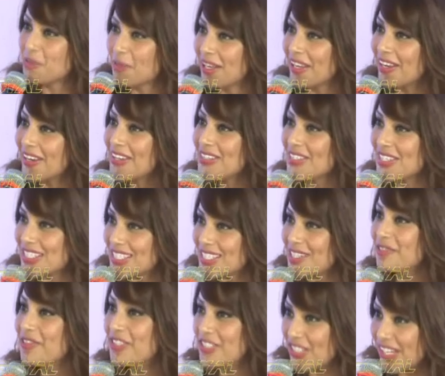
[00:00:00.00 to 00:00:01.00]
to my younger
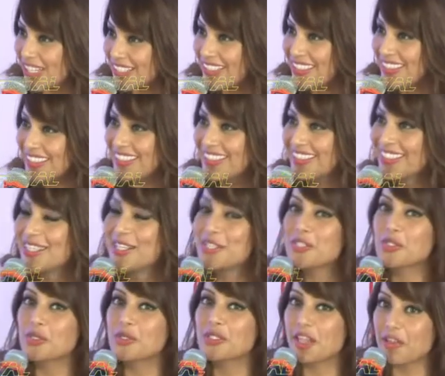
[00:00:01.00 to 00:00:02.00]
sister, Vijeta.
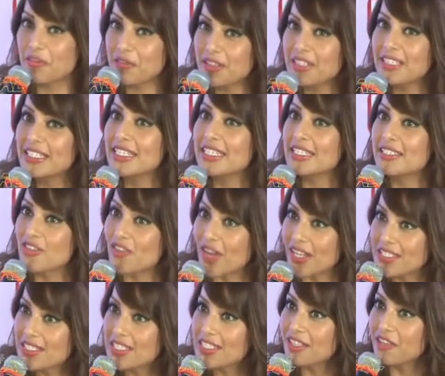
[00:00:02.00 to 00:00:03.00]
So definitely it
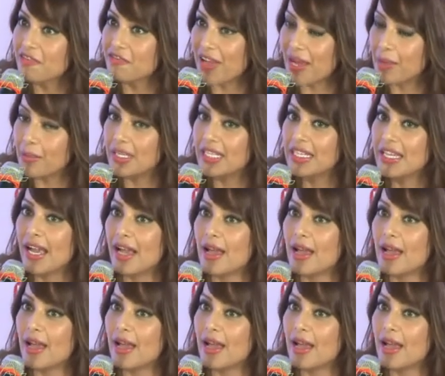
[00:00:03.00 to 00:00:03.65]
runs in the family.